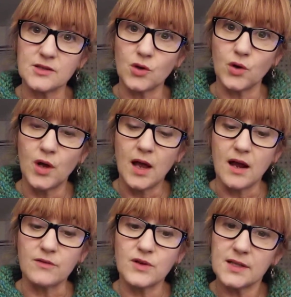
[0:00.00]
So
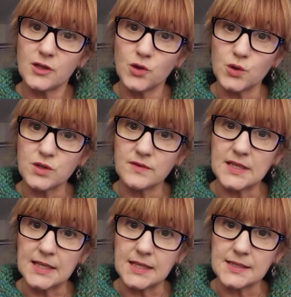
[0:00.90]
I've written a note of the
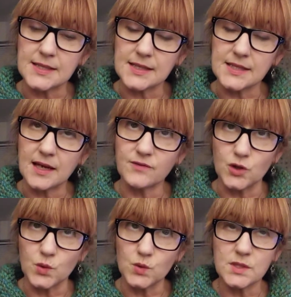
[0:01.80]
needles that I've
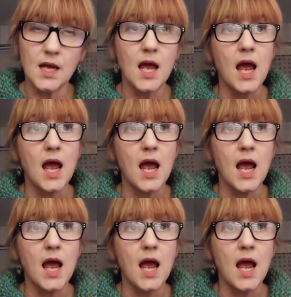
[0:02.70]
used,